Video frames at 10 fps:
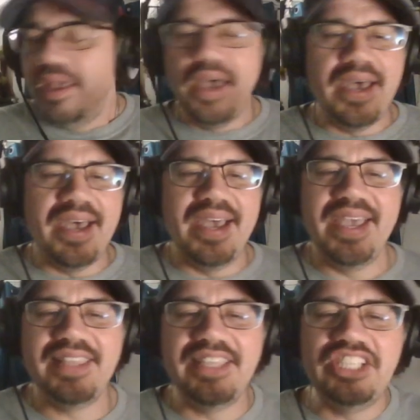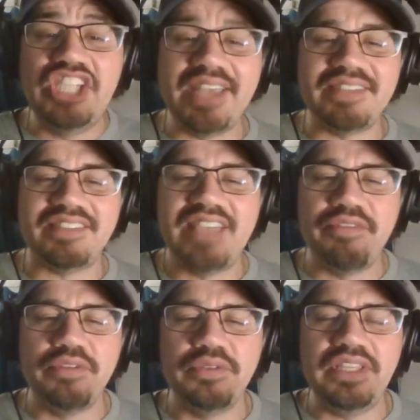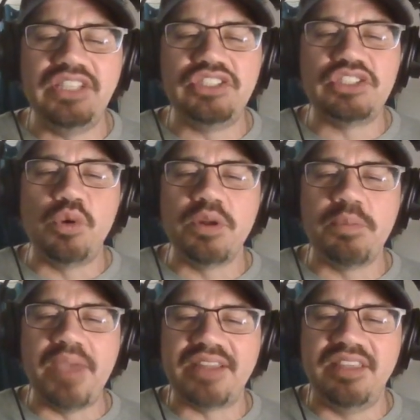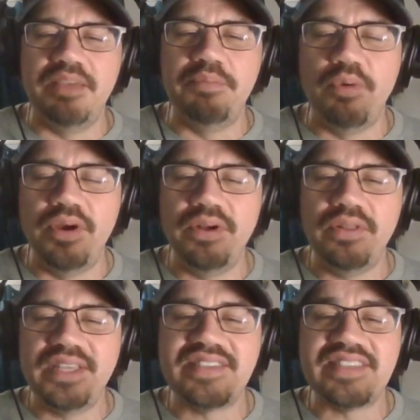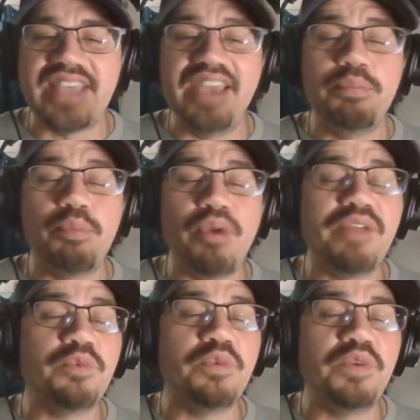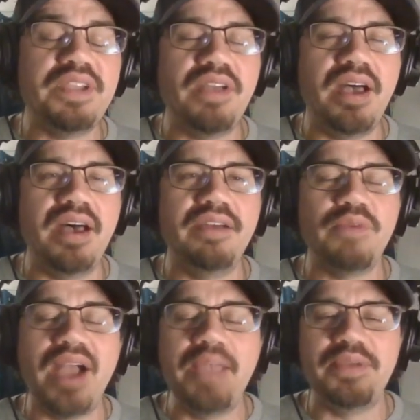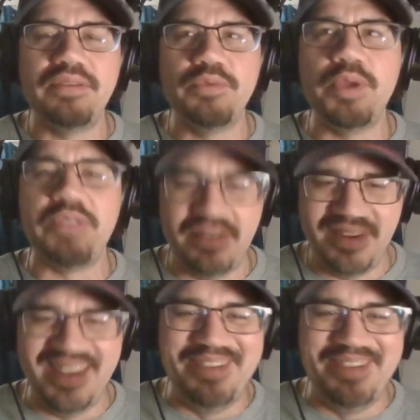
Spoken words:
The Jets have released quarterback Tim Boyle and signed Brett Rippin,